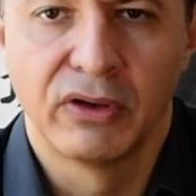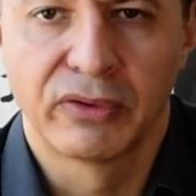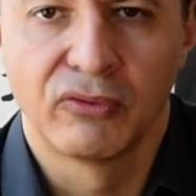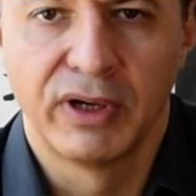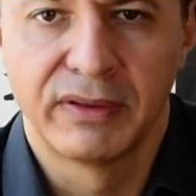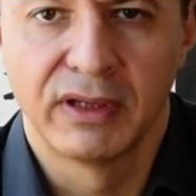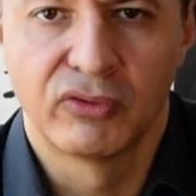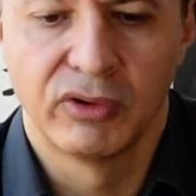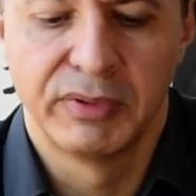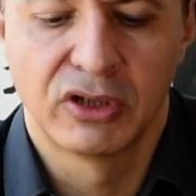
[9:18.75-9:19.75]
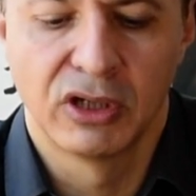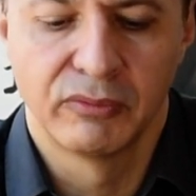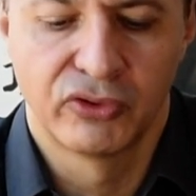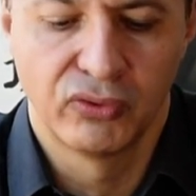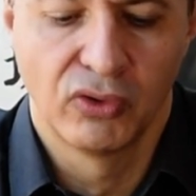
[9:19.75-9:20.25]
Otherwise, it will
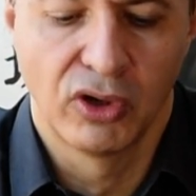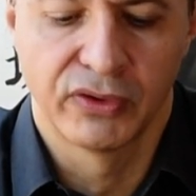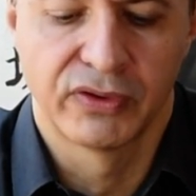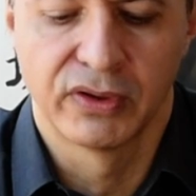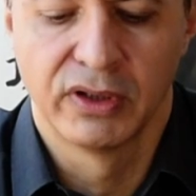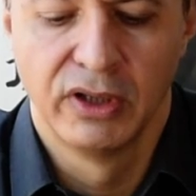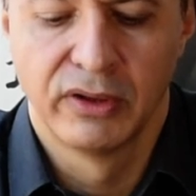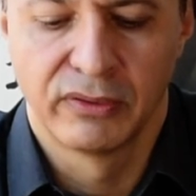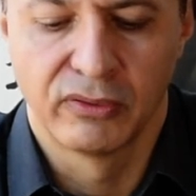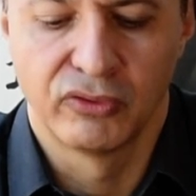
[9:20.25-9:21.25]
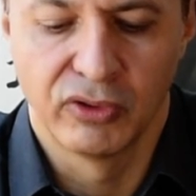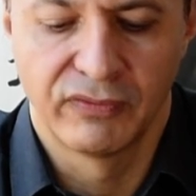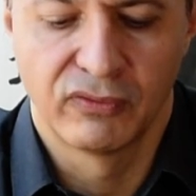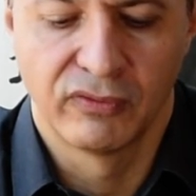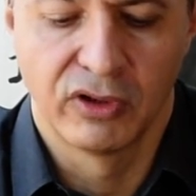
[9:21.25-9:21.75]
become too hot. So you
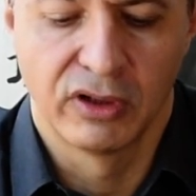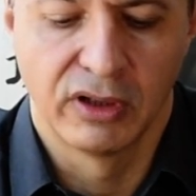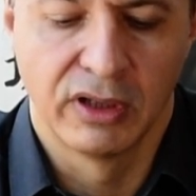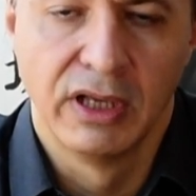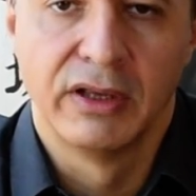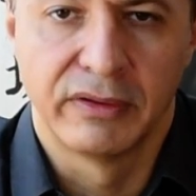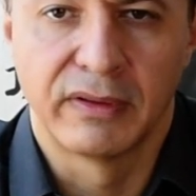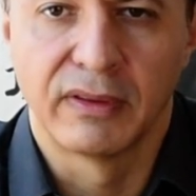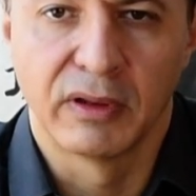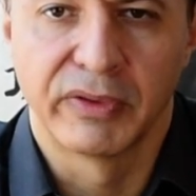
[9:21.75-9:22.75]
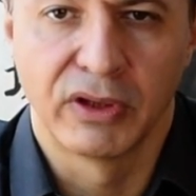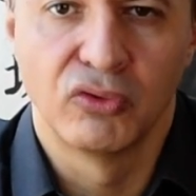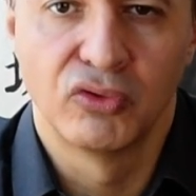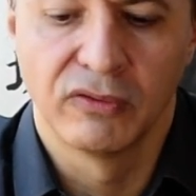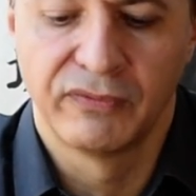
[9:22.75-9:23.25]
have to. This is something
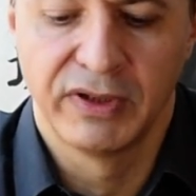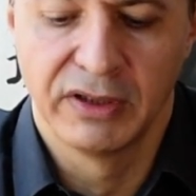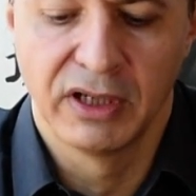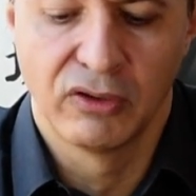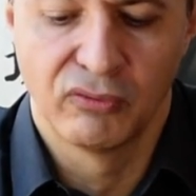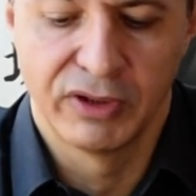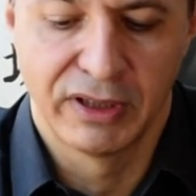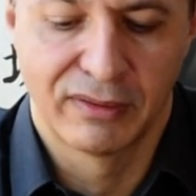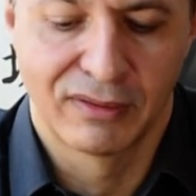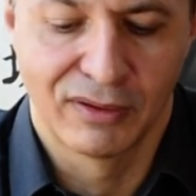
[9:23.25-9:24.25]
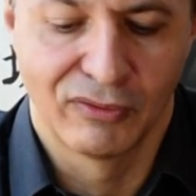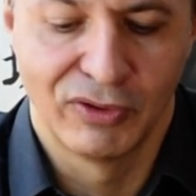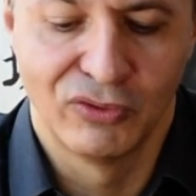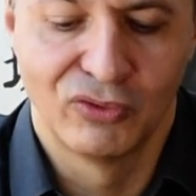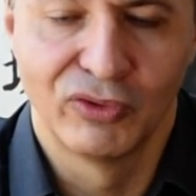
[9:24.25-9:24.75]
you don't feel now when
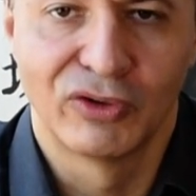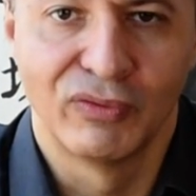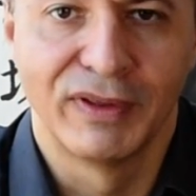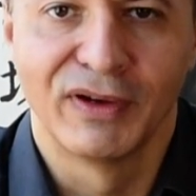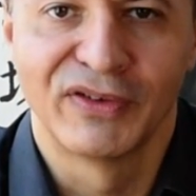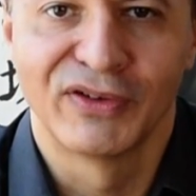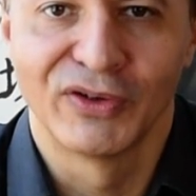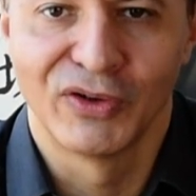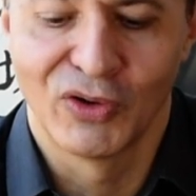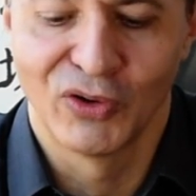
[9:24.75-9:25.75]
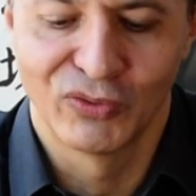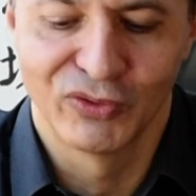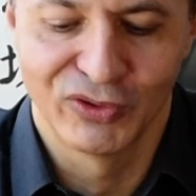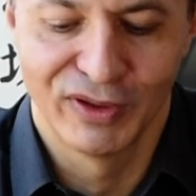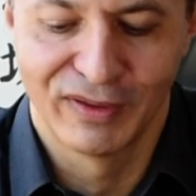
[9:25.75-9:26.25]
you do it without hot
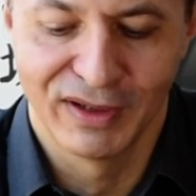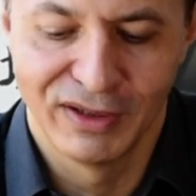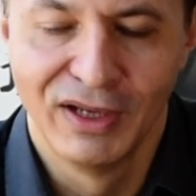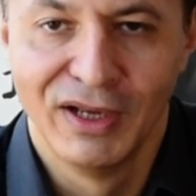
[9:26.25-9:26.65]
water inside.